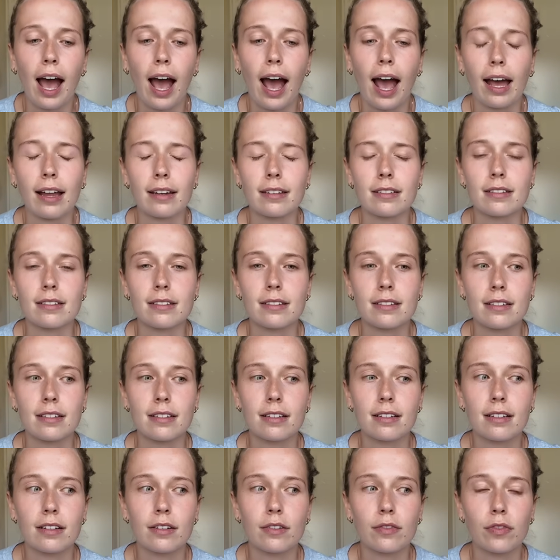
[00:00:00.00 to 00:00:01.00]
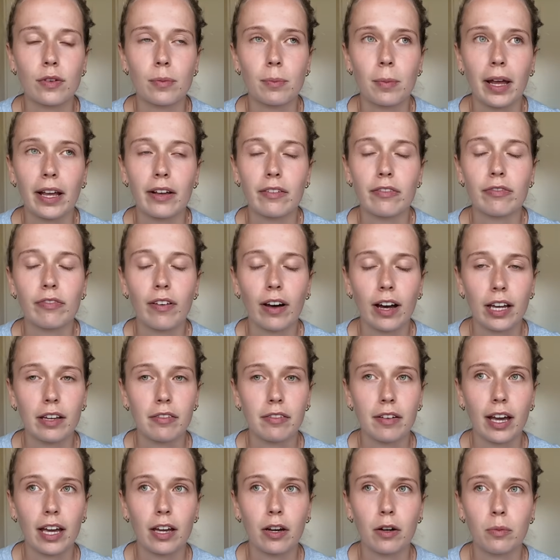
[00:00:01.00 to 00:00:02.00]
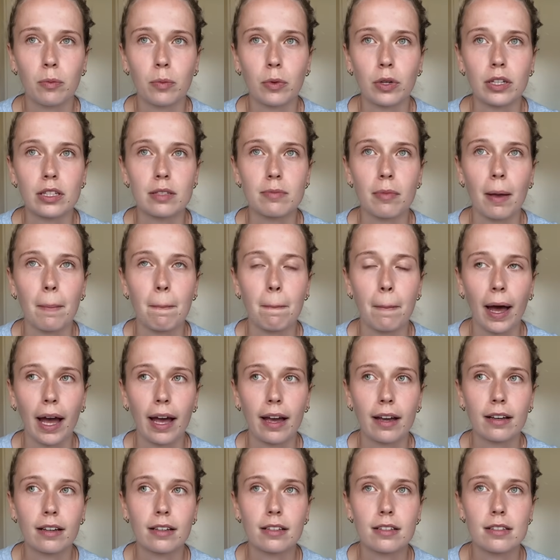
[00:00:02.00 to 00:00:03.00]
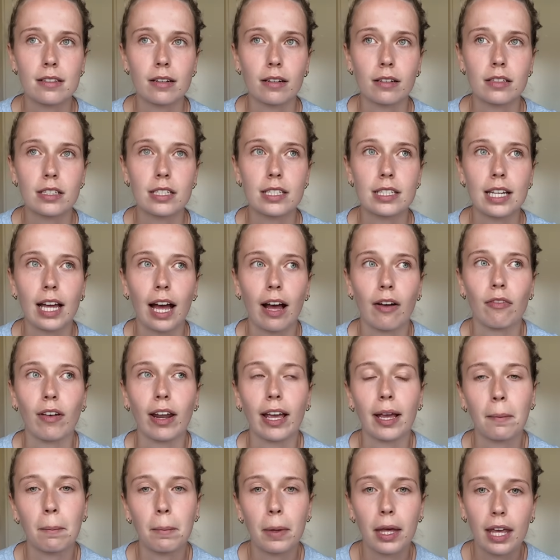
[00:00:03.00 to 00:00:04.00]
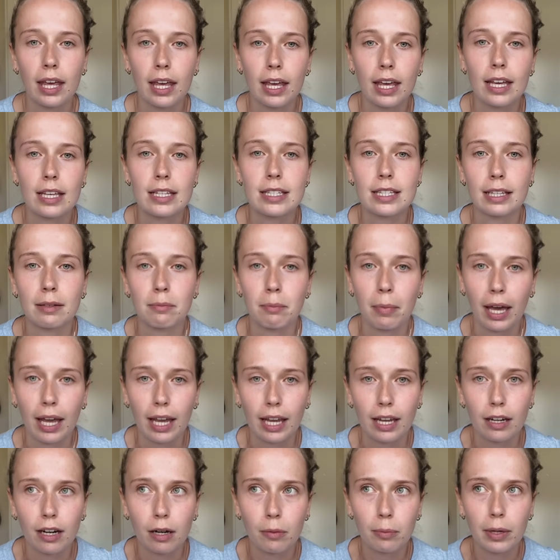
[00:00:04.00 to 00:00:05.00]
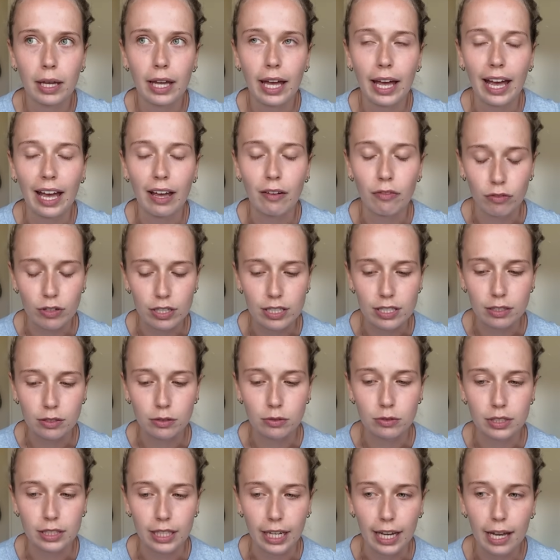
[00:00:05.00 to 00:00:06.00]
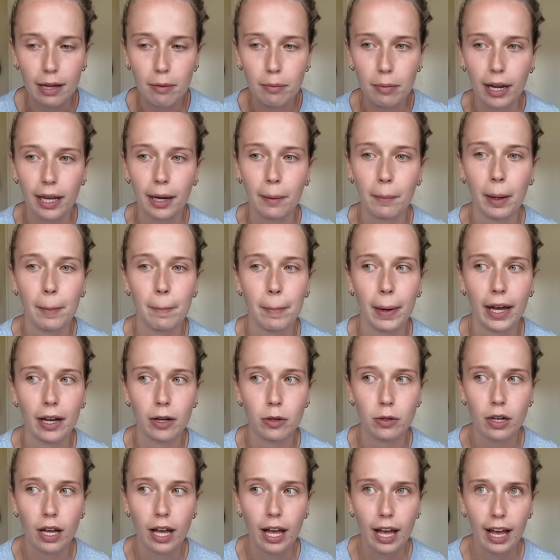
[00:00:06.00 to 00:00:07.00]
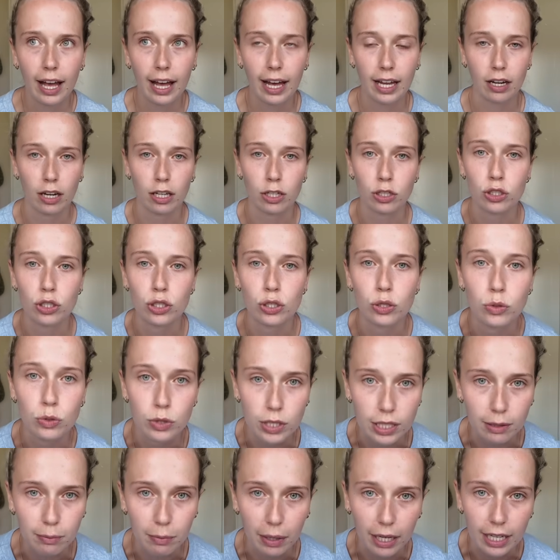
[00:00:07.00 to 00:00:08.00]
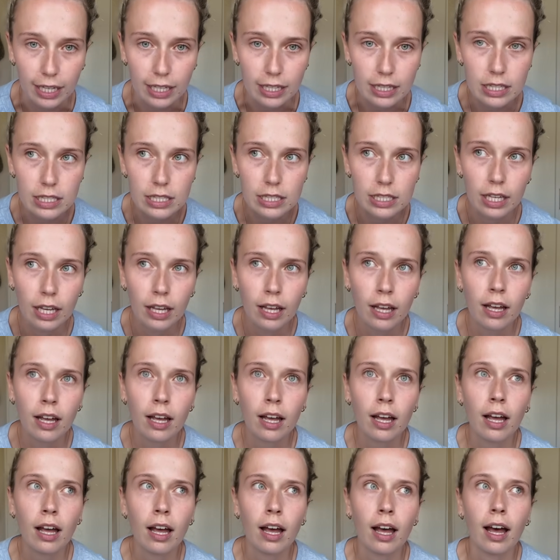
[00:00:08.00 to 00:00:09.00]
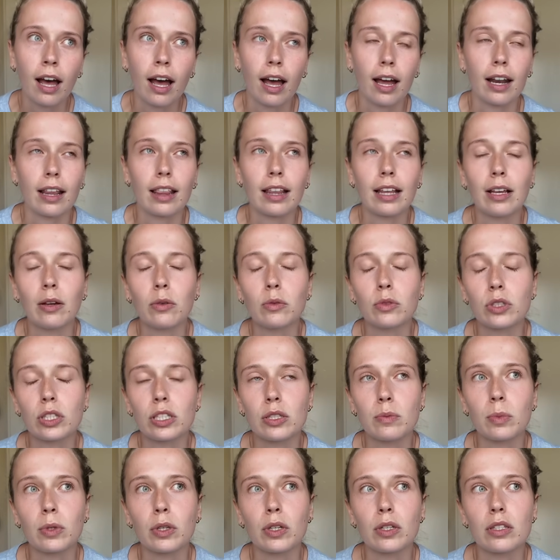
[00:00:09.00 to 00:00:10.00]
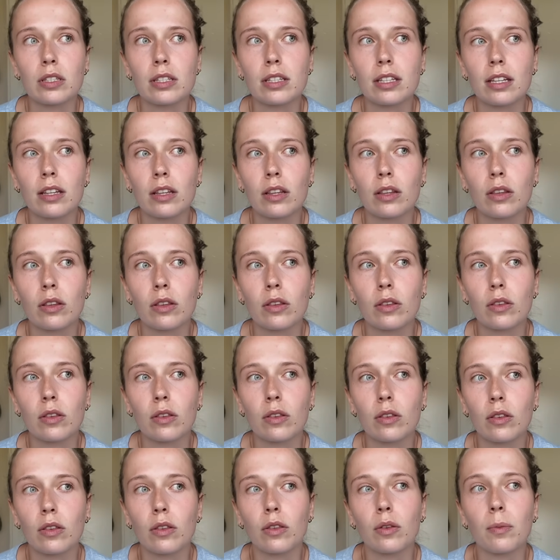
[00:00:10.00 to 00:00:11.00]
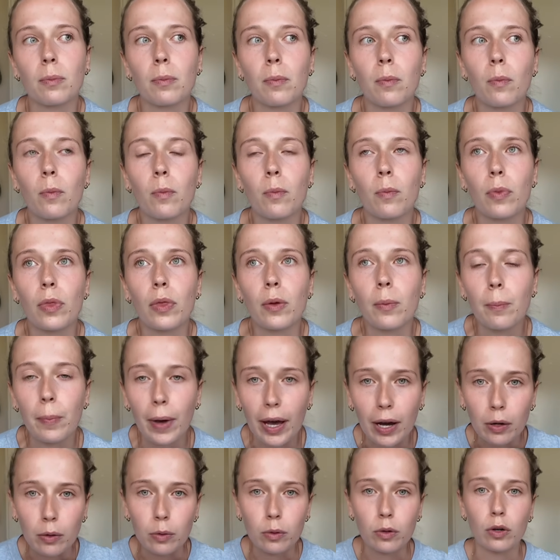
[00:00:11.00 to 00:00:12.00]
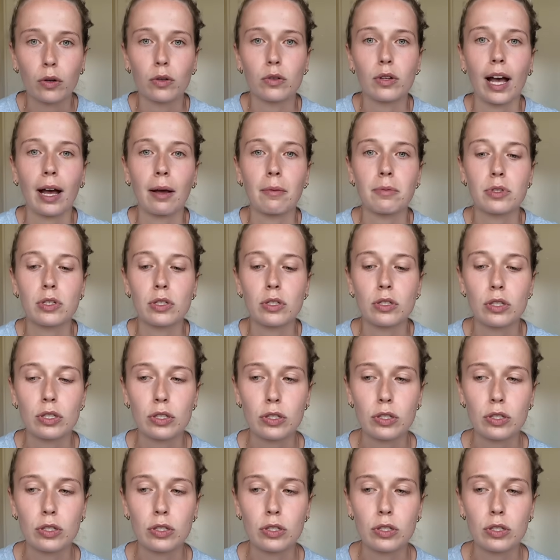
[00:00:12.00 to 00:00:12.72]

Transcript: and from like 5k onwards my back started to have like piercing pain up it every single step. Like my back had like shooting pains, and I think it was just because the belt got absolutely